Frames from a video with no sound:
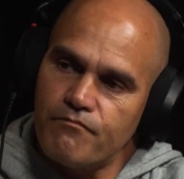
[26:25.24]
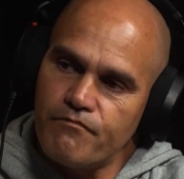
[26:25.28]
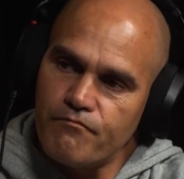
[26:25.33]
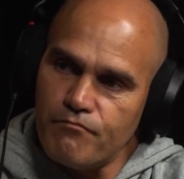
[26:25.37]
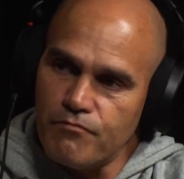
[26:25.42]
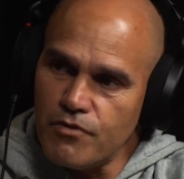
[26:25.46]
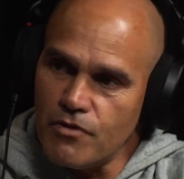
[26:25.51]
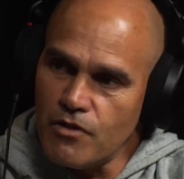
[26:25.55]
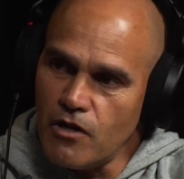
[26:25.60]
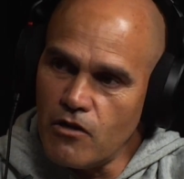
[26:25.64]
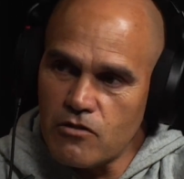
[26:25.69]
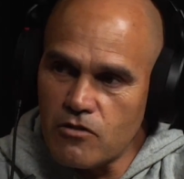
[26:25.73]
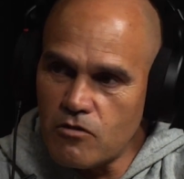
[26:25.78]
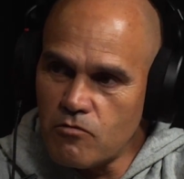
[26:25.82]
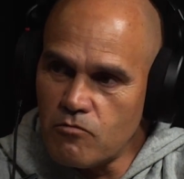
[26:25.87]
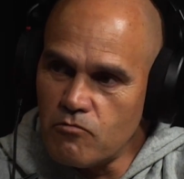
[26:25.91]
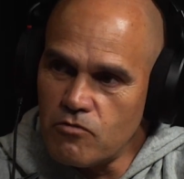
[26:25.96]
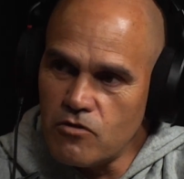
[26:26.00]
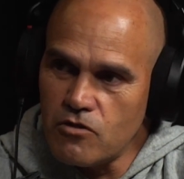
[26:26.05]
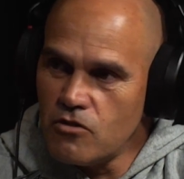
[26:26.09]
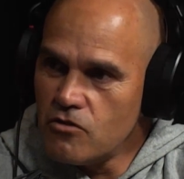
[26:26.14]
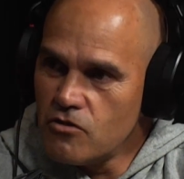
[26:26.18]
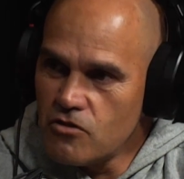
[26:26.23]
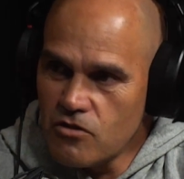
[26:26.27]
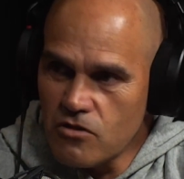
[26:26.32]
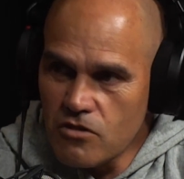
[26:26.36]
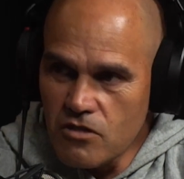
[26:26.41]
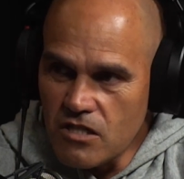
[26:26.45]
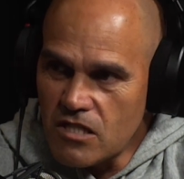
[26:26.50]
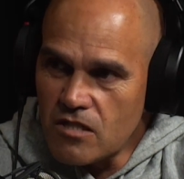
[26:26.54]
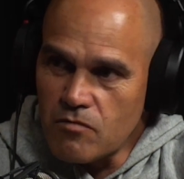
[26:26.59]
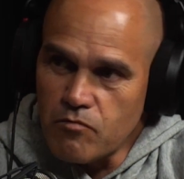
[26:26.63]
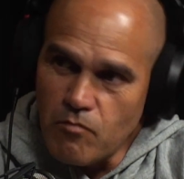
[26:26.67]
blokes would usually
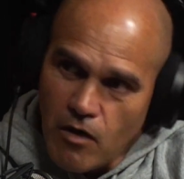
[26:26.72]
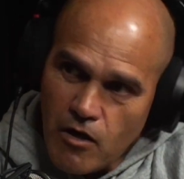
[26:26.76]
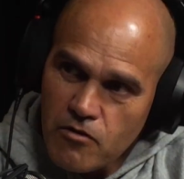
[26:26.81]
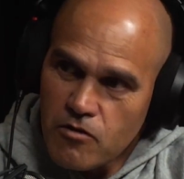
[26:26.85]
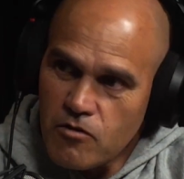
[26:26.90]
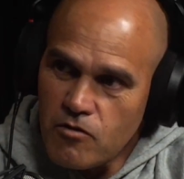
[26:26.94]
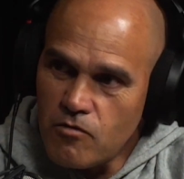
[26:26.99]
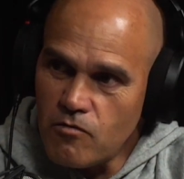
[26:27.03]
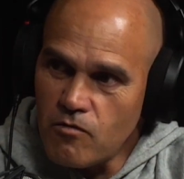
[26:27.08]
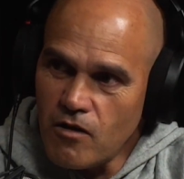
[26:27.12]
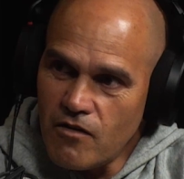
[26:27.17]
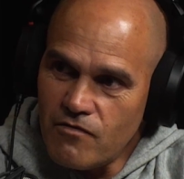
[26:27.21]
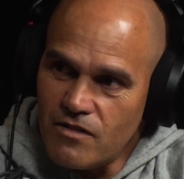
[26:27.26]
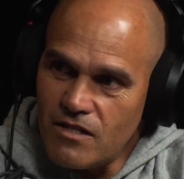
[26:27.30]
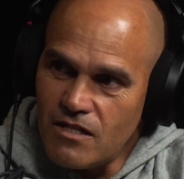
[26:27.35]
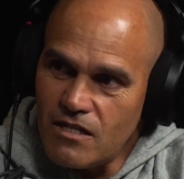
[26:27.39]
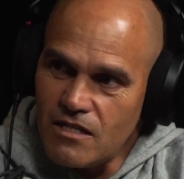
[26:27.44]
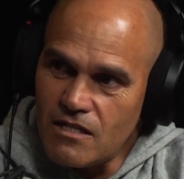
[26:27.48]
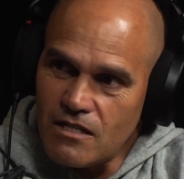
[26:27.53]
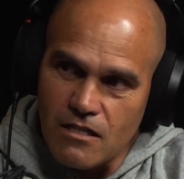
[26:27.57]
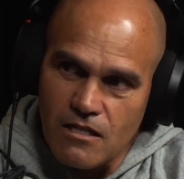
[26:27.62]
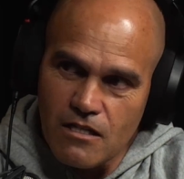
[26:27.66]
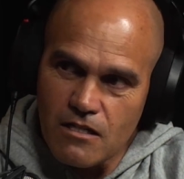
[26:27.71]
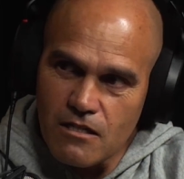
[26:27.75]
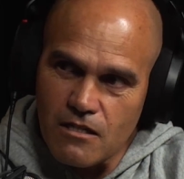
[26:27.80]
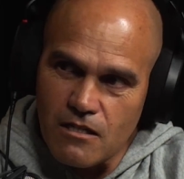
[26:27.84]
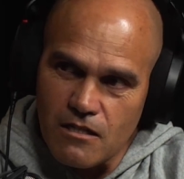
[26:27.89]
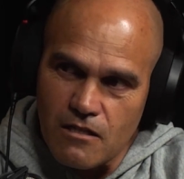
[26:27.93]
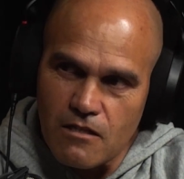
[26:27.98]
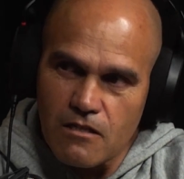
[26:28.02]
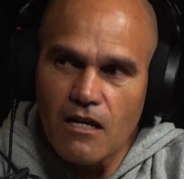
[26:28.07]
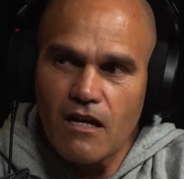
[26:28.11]
smoke you over this distance.